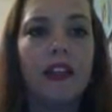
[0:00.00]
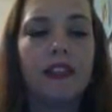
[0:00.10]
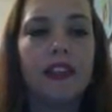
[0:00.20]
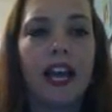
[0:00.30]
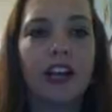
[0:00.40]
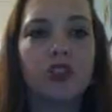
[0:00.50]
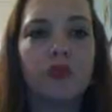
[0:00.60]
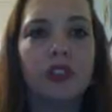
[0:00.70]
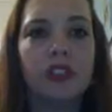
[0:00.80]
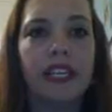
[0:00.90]
The
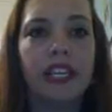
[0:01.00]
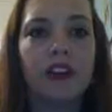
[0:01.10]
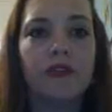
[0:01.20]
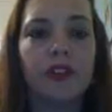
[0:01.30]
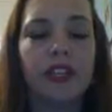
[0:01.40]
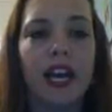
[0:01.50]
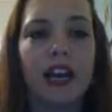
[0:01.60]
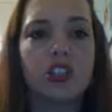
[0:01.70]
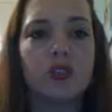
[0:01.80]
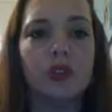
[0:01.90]
actual link for the
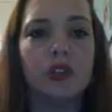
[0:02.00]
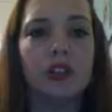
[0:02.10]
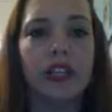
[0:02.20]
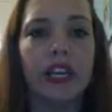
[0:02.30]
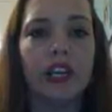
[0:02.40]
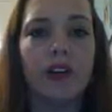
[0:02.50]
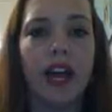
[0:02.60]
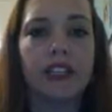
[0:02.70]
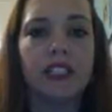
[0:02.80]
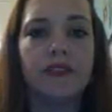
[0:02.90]
actual
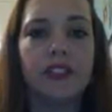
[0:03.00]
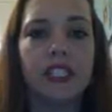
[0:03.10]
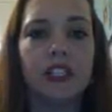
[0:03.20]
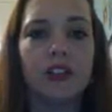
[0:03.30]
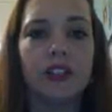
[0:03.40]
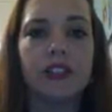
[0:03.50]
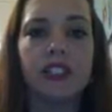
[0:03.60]
interactive is here. It's the